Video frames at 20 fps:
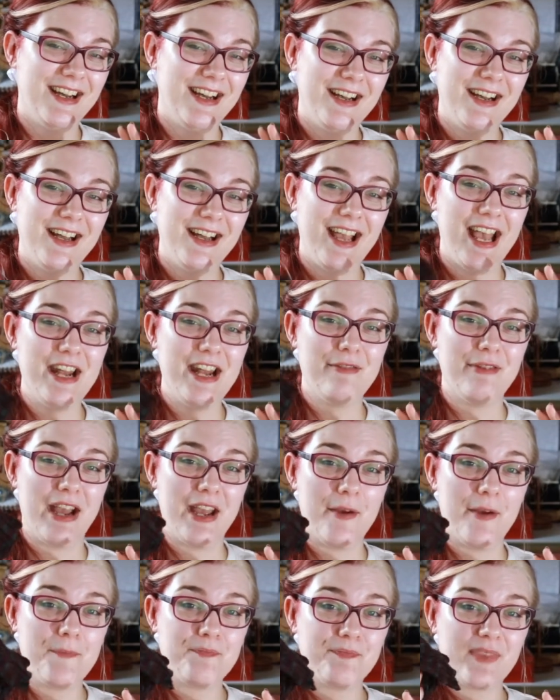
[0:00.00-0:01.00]
Anyway,
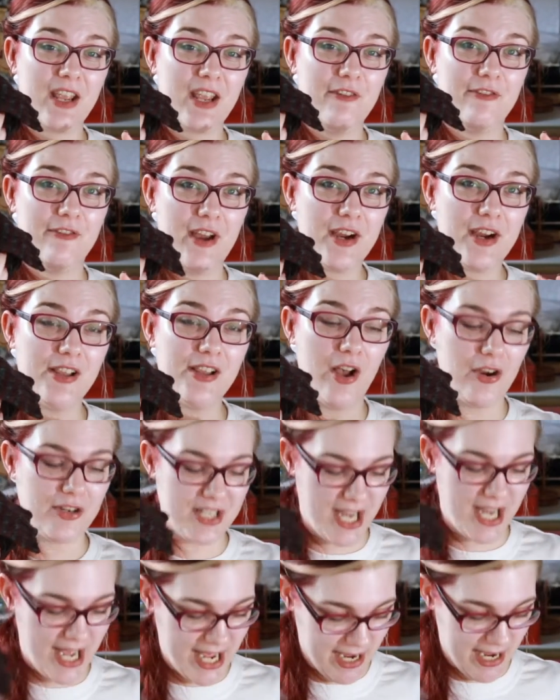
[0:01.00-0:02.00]
very long
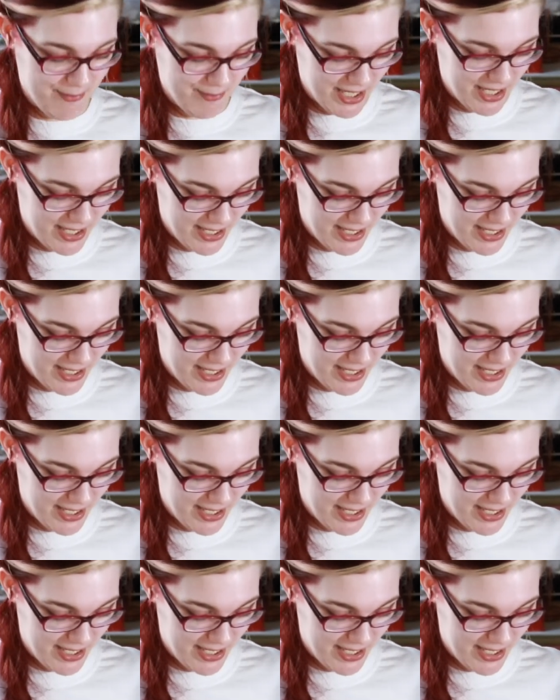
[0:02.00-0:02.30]
time,